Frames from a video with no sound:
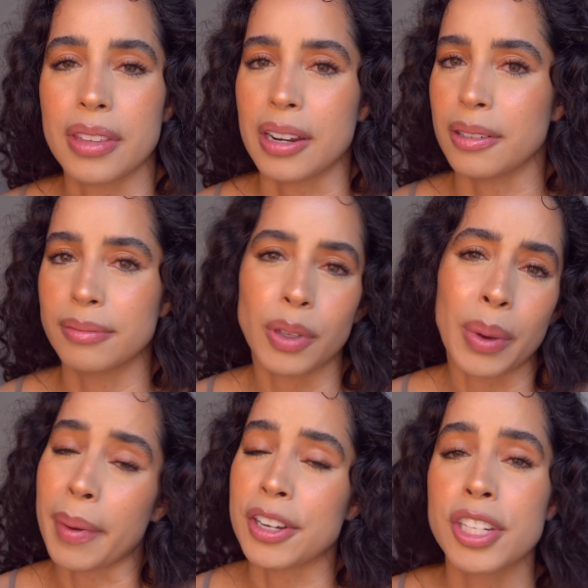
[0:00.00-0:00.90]
the
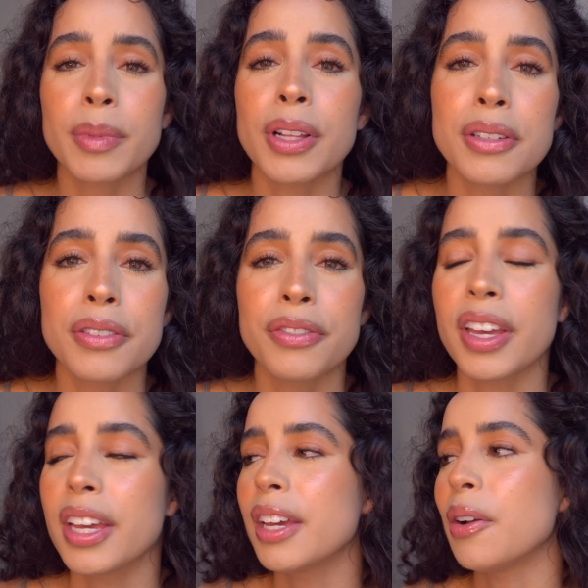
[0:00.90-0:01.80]
way my gym clothes
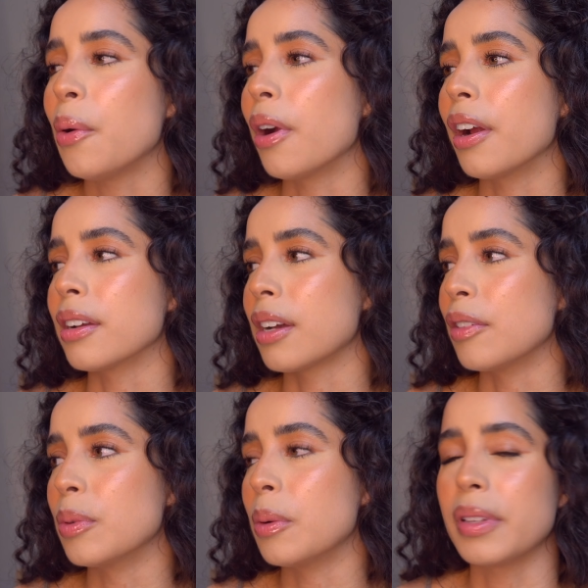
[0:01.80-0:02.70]
fit, or
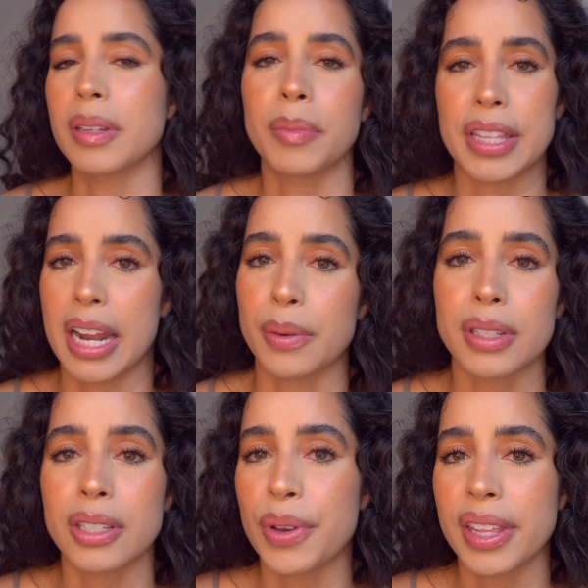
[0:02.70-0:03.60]
uncomfortable with something that I
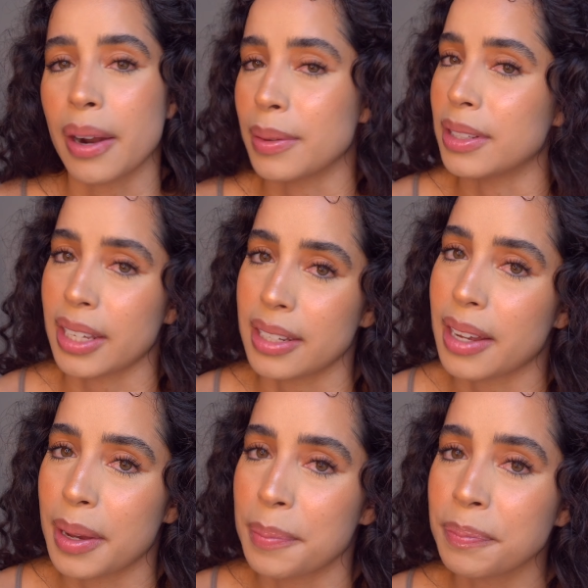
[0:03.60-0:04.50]
was doing, that I was looking
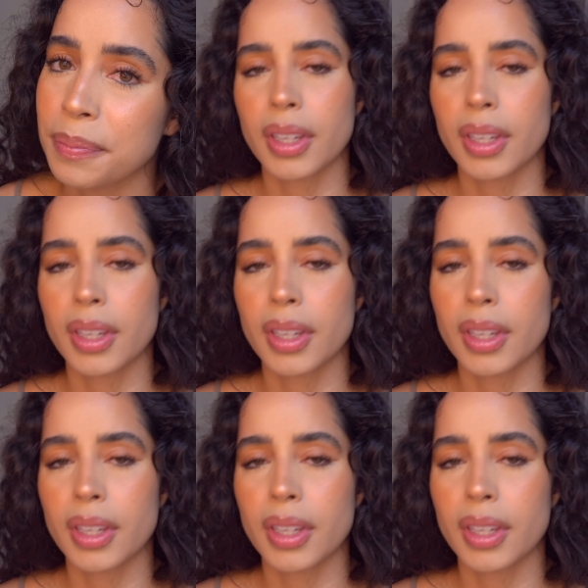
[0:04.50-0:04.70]
dumb.